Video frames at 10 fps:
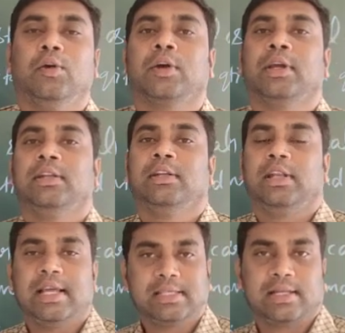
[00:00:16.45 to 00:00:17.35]
Okay, in the
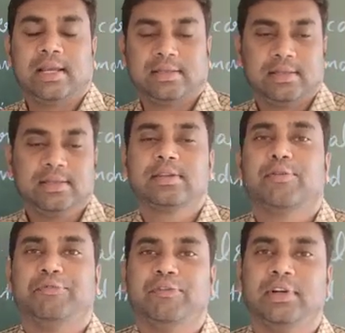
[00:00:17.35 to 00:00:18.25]
last
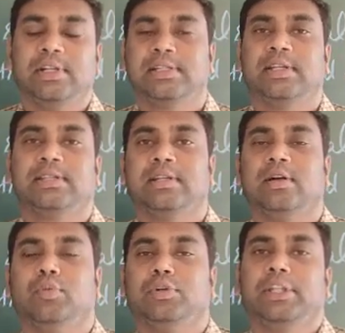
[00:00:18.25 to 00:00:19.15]
classes we were discussing
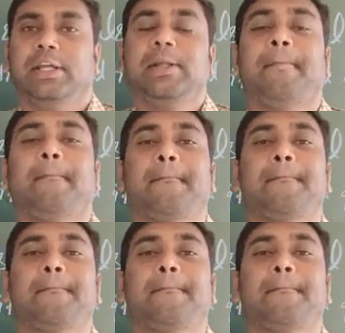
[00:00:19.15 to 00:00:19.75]
about the